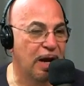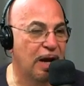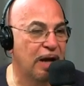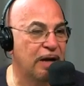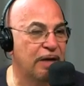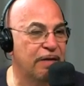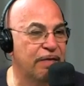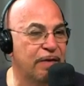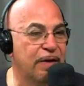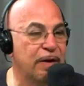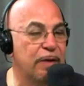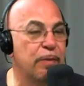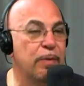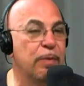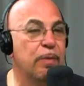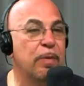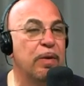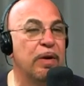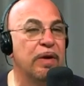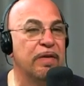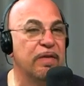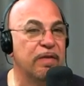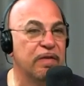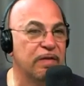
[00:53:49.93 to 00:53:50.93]
And if anyone
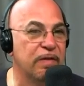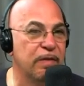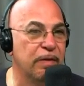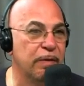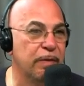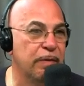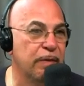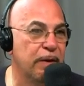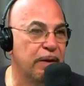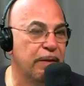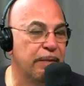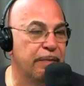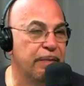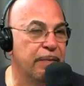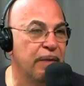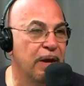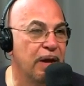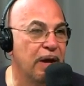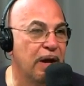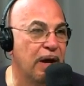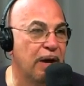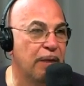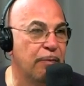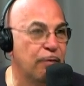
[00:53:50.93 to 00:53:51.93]
wants to, um,
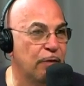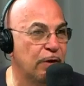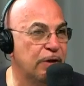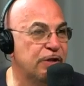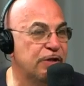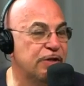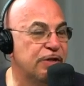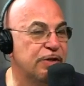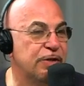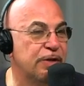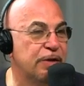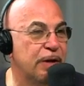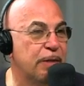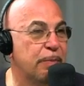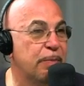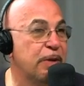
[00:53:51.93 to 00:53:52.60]
I'm registered